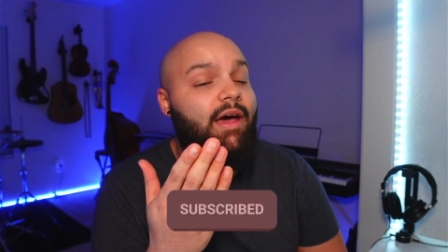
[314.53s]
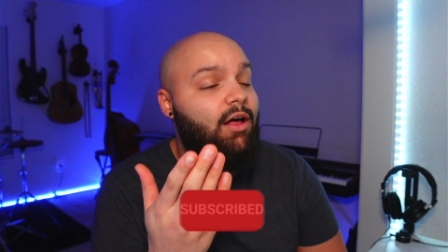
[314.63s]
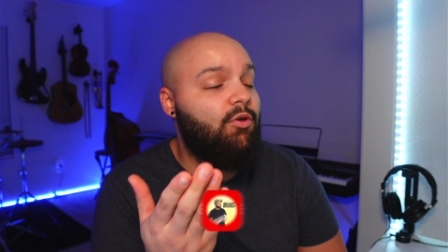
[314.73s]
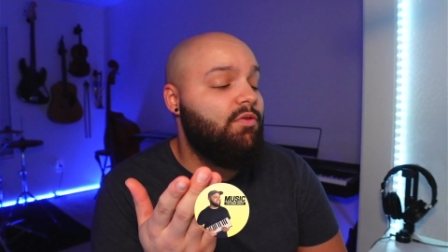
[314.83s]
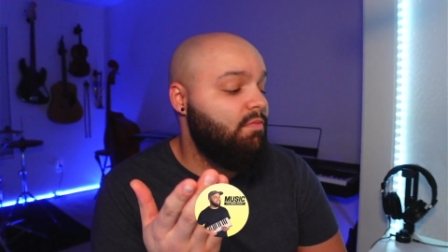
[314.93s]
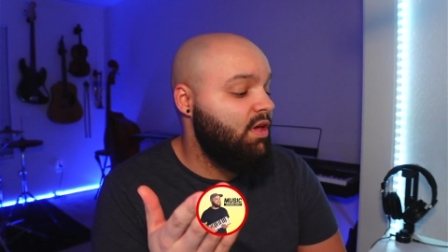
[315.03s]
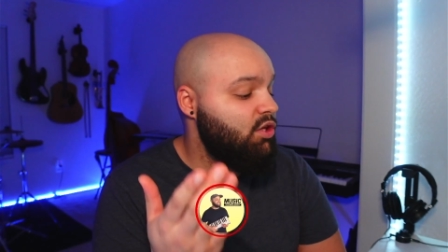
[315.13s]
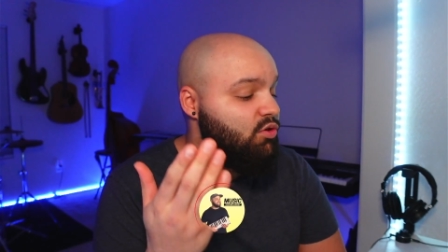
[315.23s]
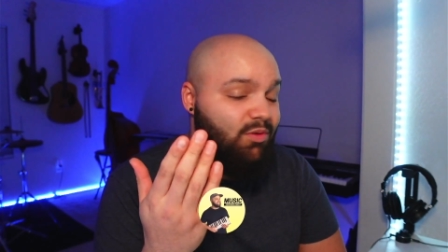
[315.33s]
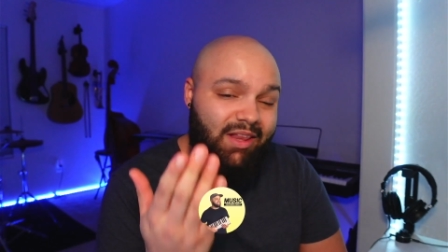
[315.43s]
algorithm that
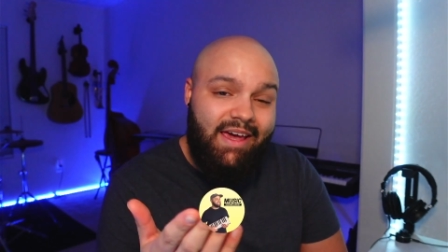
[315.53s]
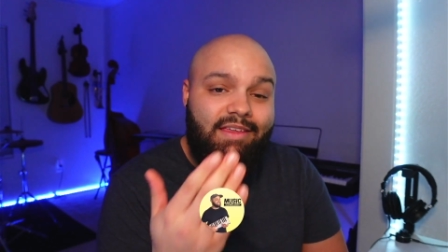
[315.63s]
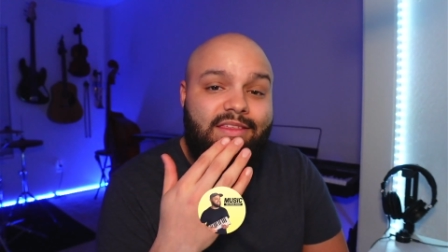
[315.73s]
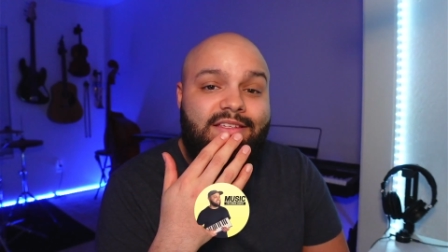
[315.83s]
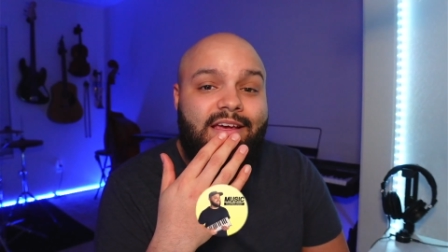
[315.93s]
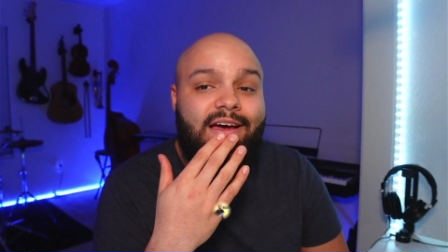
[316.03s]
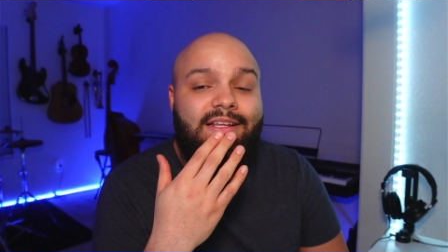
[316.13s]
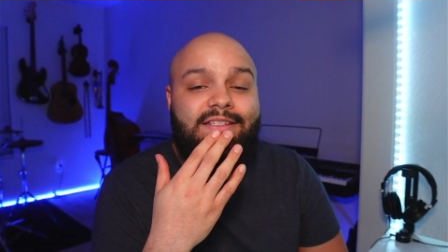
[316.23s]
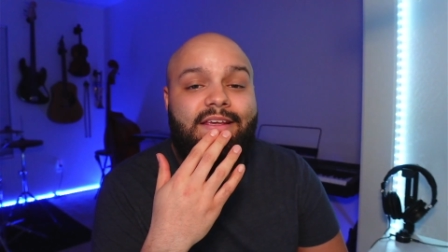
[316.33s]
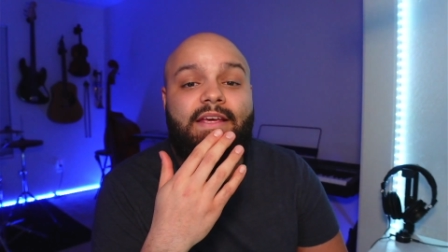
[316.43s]
you like this
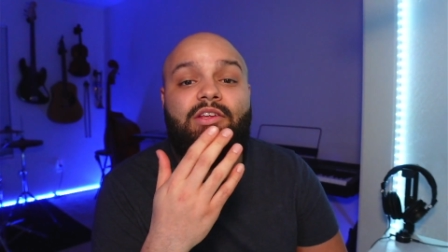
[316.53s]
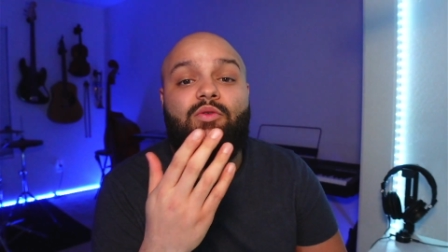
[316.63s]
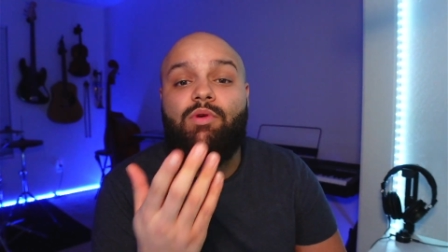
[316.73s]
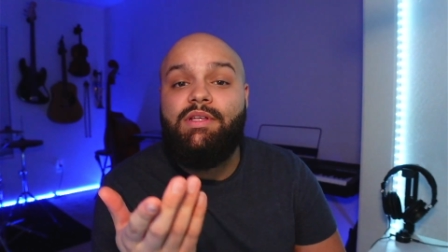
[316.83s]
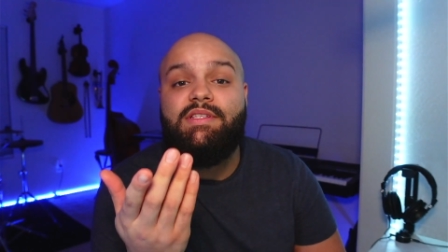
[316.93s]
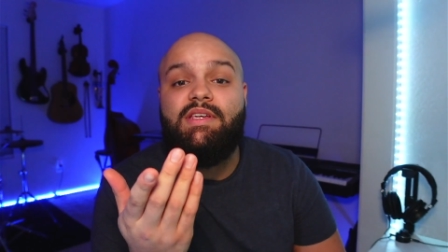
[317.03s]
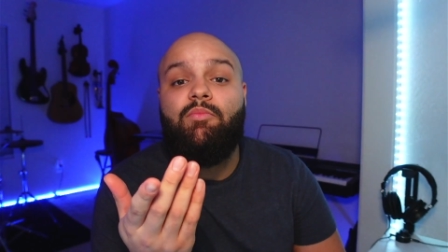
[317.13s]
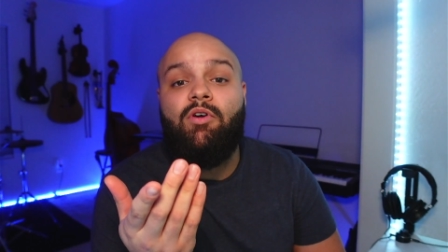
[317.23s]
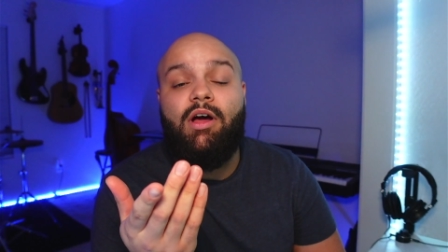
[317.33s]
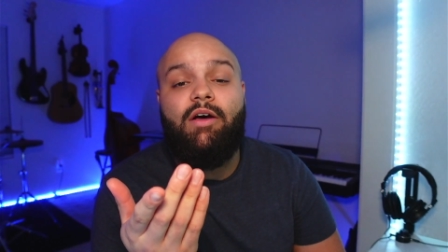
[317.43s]
content and you want to see
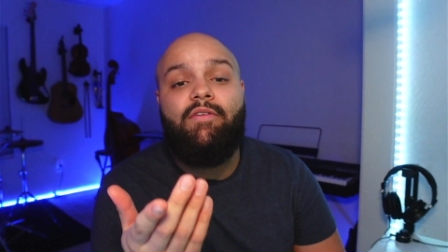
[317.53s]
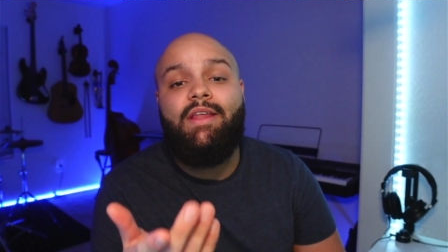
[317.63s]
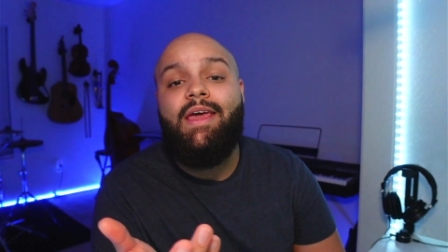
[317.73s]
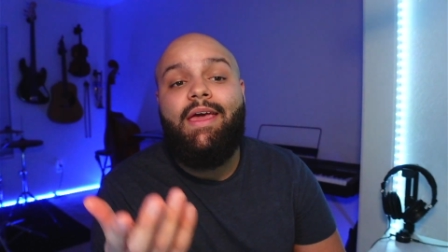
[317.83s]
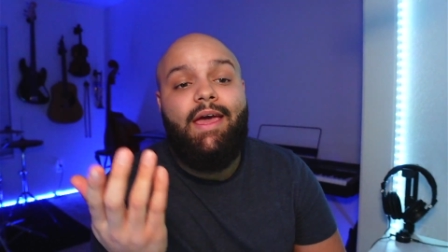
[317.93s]
more of it,